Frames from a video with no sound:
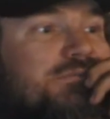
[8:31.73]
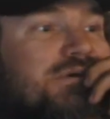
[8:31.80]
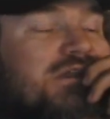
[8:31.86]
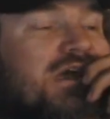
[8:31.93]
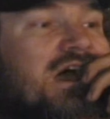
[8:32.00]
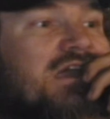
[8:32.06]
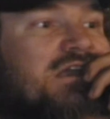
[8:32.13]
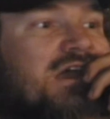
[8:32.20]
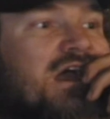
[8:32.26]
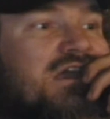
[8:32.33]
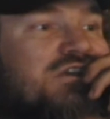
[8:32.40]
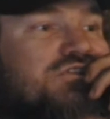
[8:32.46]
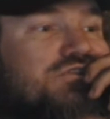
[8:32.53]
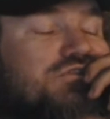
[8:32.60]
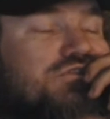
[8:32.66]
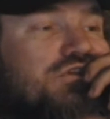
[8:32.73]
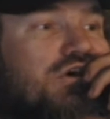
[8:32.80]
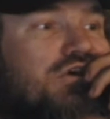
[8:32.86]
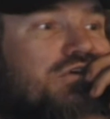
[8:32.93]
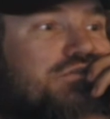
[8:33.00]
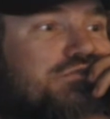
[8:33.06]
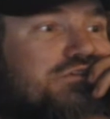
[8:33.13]
But I I do
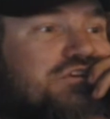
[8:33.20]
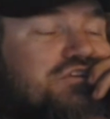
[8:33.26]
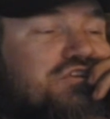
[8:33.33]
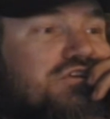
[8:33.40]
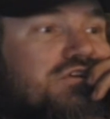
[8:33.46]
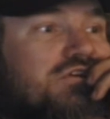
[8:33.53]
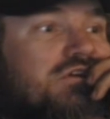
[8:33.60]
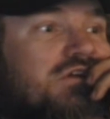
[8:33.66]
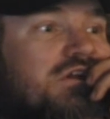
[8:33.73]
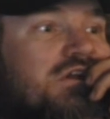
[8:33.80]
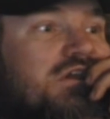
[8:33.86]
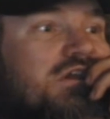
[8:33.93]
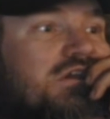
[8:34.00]
know for sure